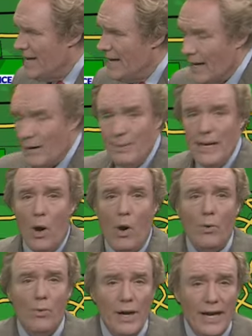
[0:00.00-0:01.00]
That'll be
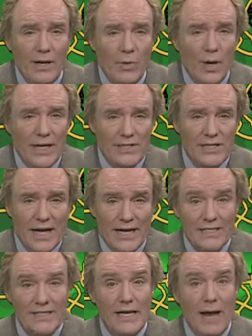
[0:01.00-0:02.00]
all rain Wednesday
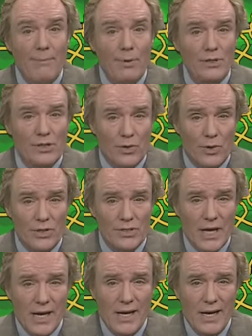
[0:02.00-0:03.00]
as temperatures
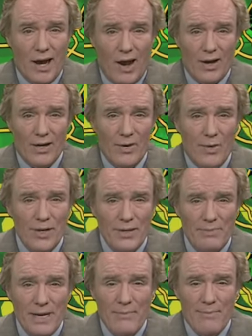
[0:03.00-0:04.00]
are going to
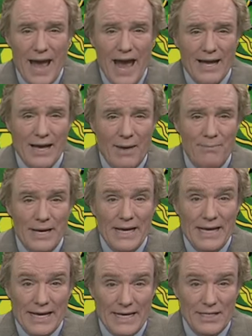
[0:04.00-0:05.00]
be back up
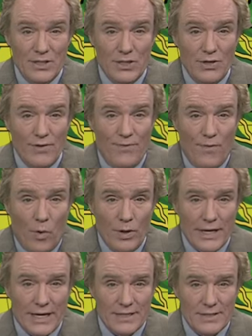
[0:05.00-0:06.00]
into the
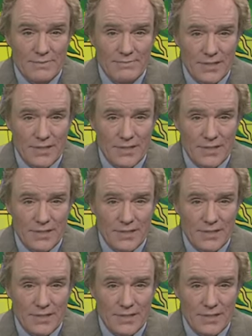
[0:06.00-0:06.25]
40s.